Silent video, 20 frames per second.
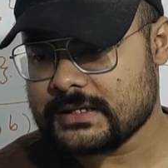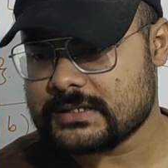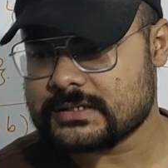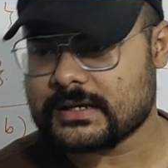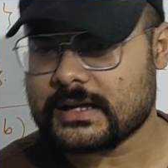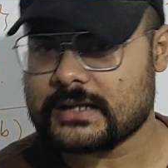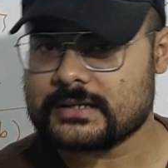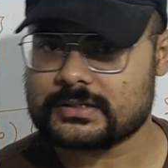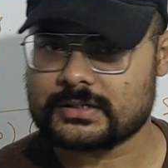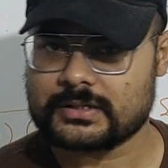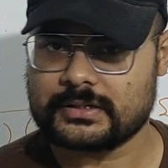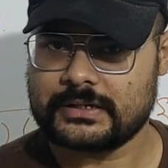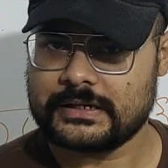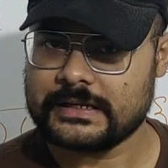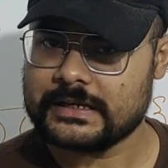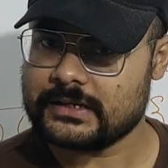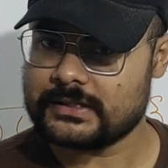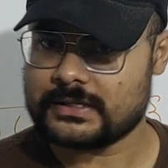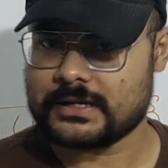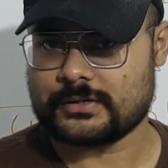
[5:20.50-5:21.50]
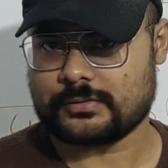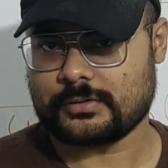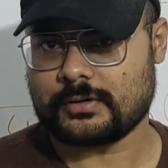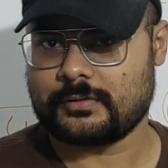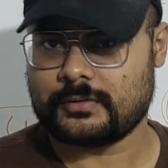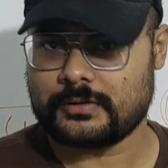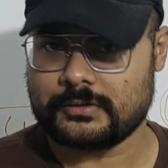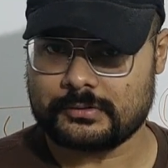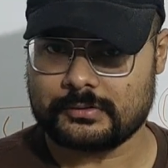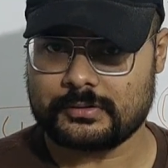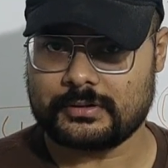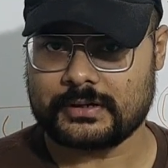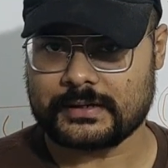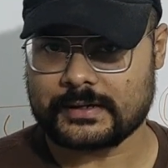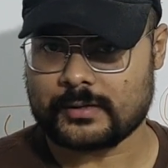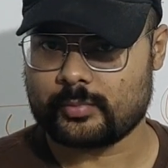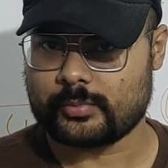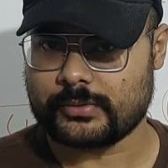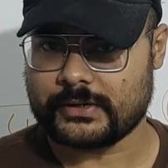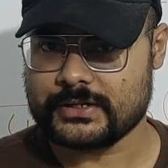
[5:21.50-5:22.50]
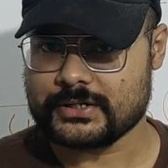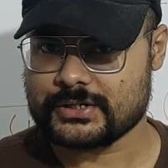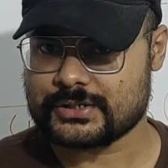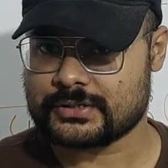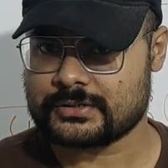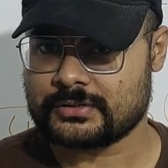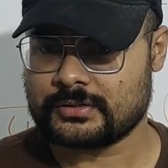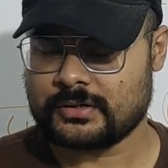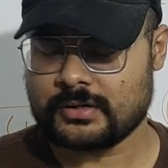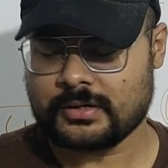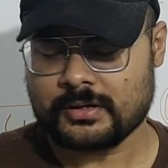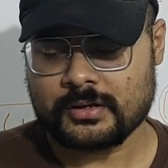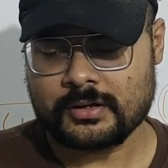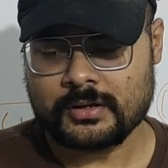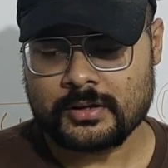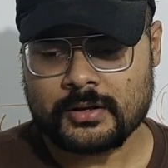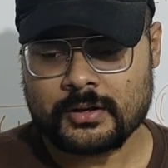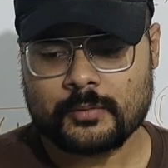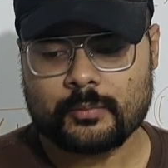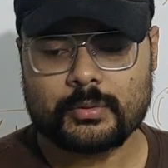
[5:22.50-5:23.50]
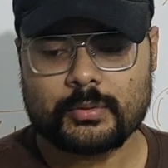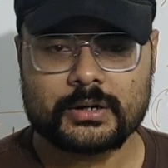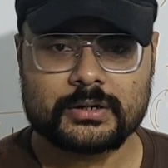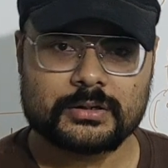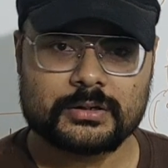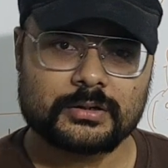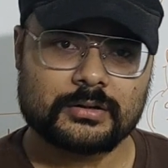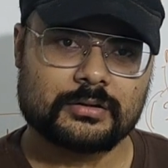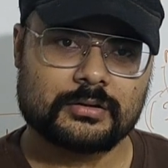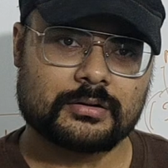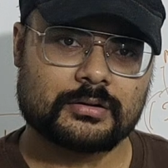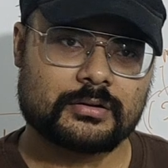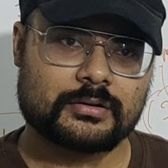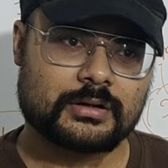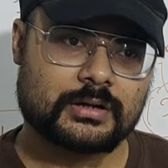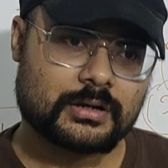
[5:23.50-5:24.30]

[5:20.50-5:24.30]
there's task T that you want to accomplish, but